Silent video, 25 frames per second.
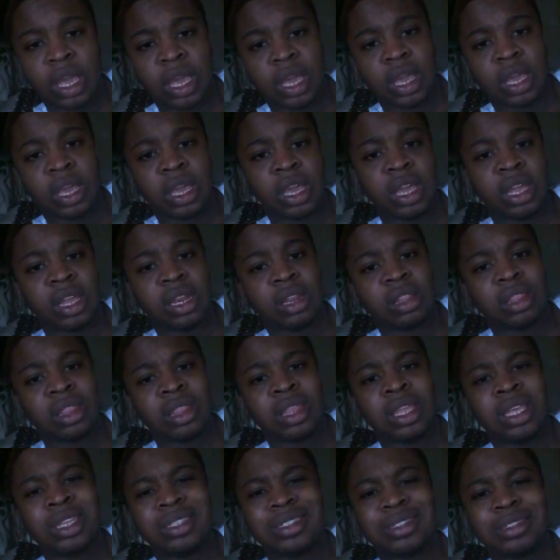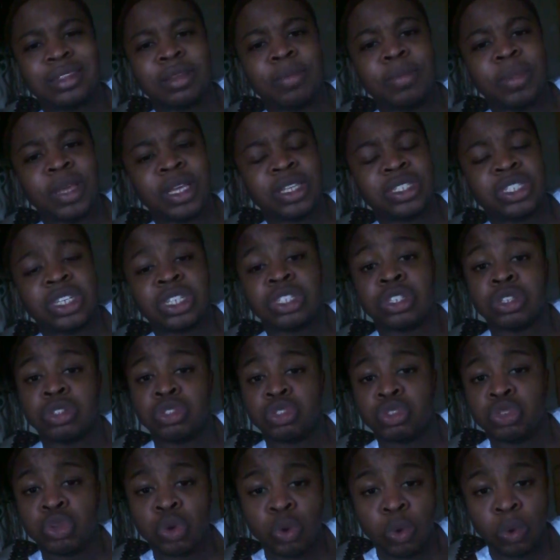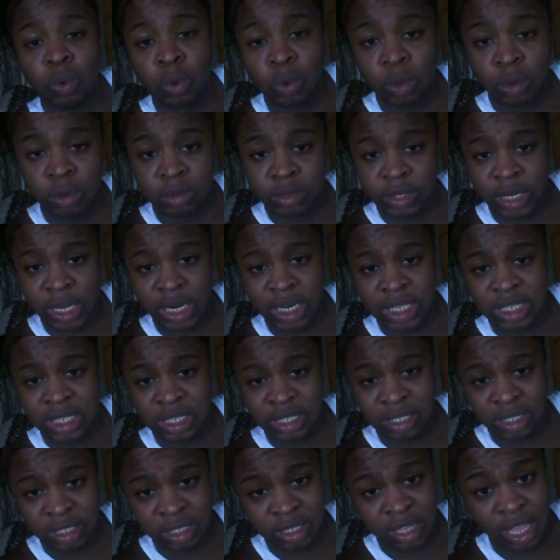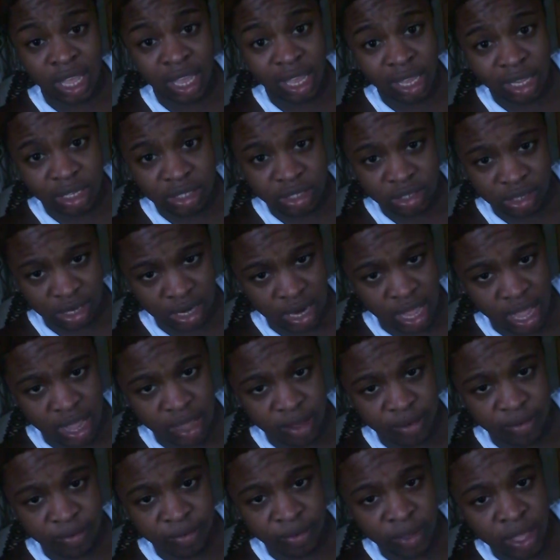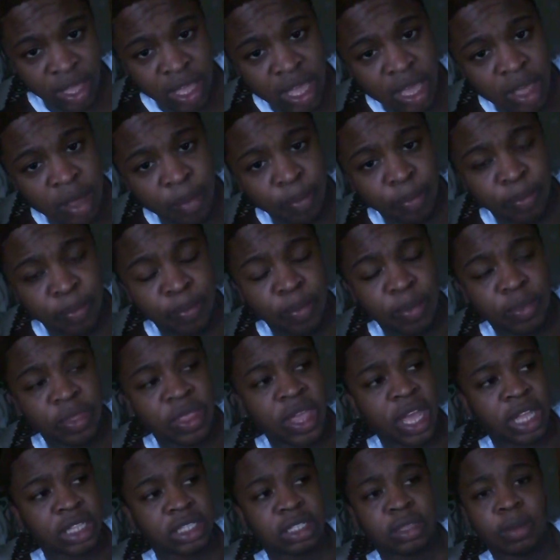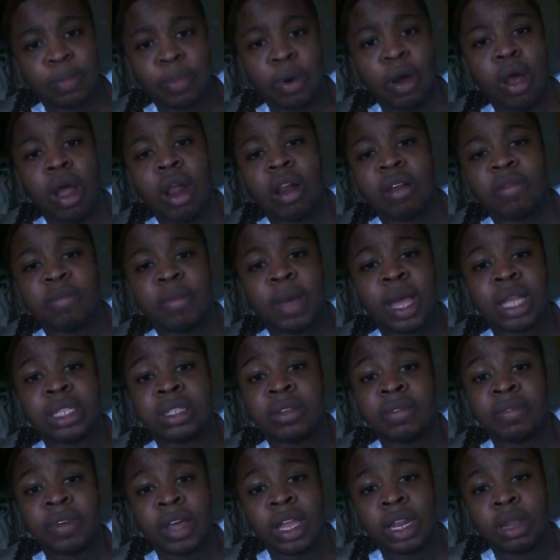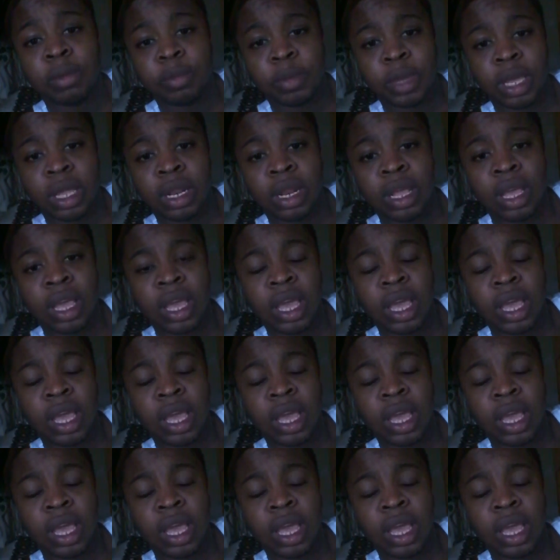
And this to me is just a tool, and it's a stage in life that's a part of my development.